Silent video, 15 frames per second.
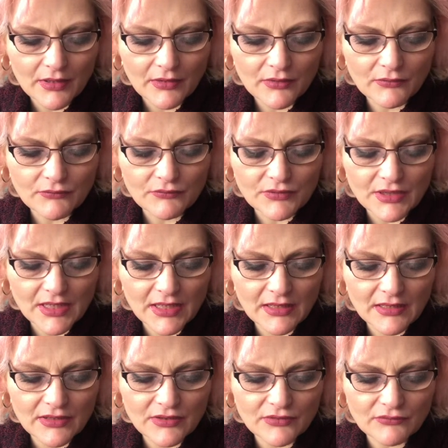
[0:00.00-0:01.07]
launch
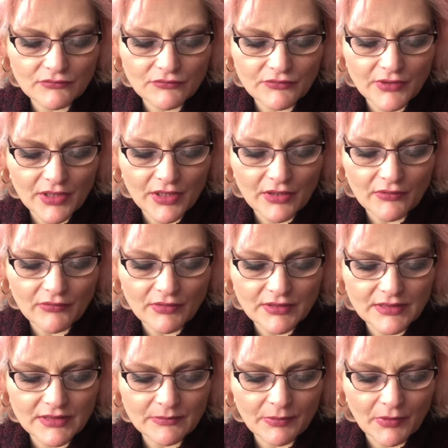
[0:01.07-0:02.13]
English Laundry
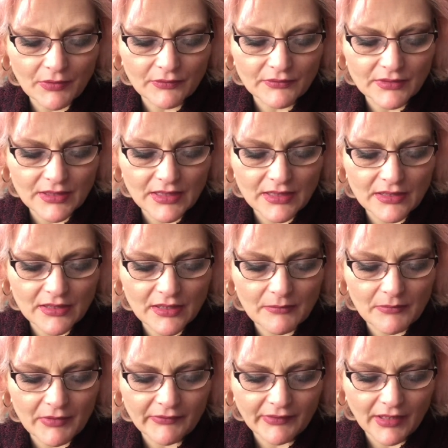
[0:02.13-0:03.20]
across the pond in
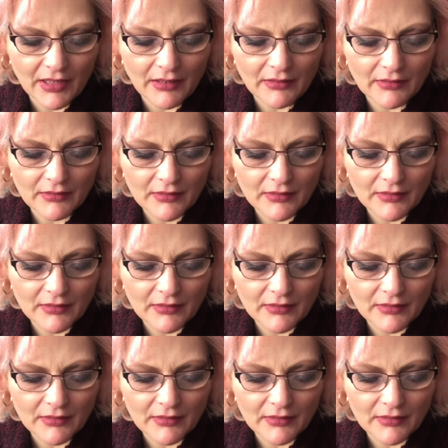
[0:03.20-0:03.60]
America.